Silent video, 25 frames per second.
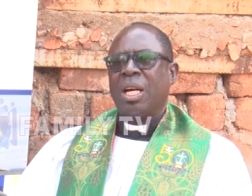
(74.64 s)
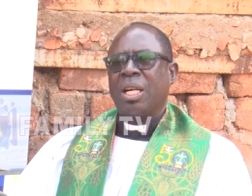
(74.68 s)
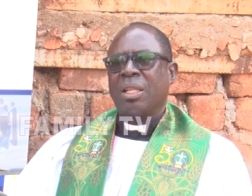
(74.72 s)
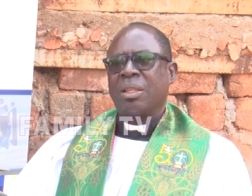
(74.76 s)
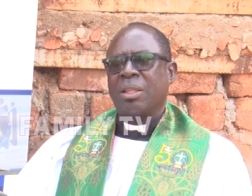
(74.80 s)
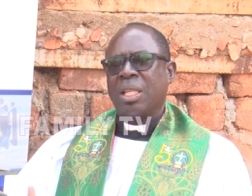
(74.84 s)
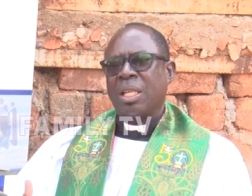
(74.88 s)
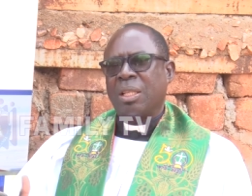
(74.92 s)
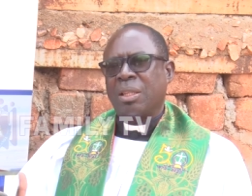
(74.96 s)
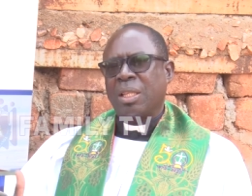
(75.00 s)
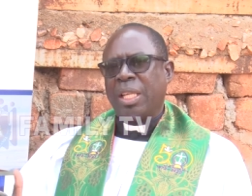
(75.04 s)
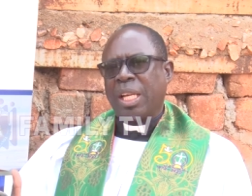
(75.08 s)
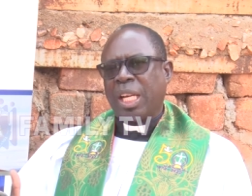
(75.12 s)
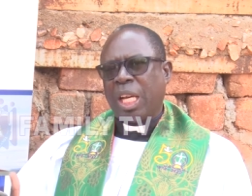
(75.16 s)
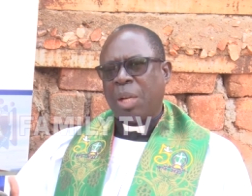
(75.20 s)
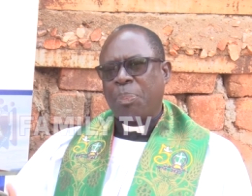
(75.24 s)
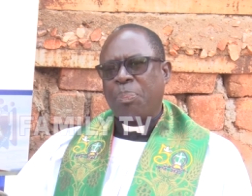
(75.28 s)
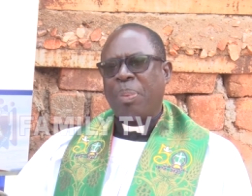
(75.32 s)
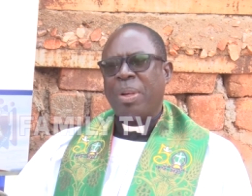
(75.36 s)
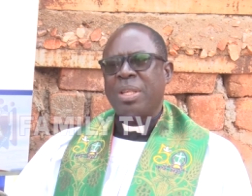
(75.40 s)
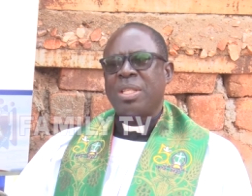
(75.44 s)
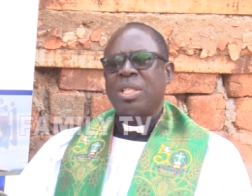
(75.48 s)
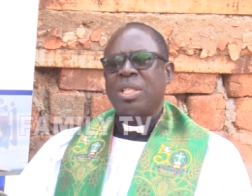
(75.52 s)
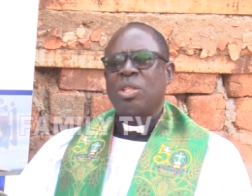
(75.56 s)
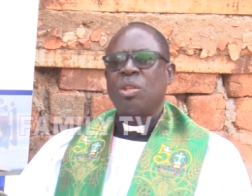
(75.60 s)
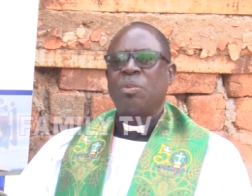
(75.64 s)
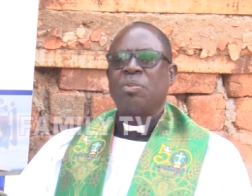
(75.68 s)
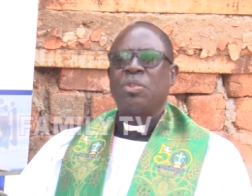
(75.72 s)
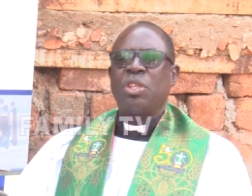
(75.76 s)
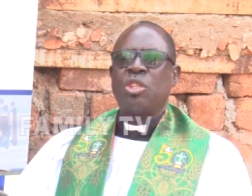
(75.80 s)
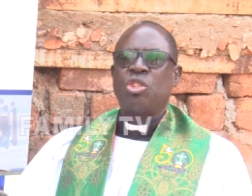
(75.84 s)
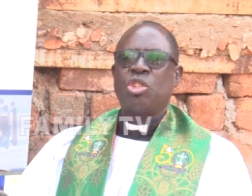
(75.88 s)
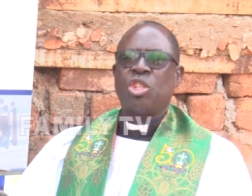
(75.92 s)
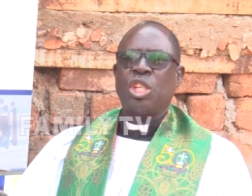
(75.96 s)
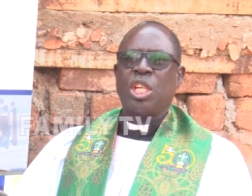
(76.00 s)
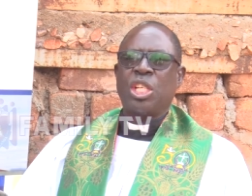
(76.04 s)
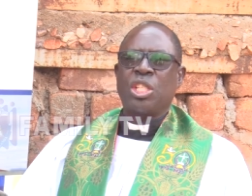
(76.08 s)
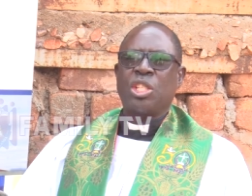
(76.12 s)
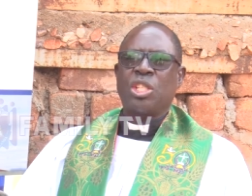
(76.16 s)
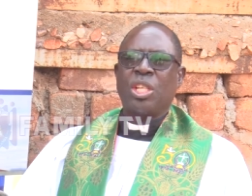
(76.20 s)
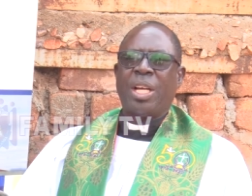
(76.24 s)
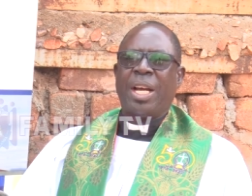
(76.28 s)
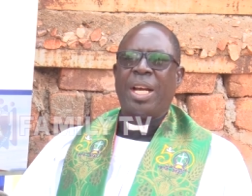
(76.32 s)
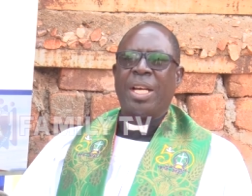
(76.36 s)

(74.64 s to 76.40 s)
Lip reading: the capacity of this church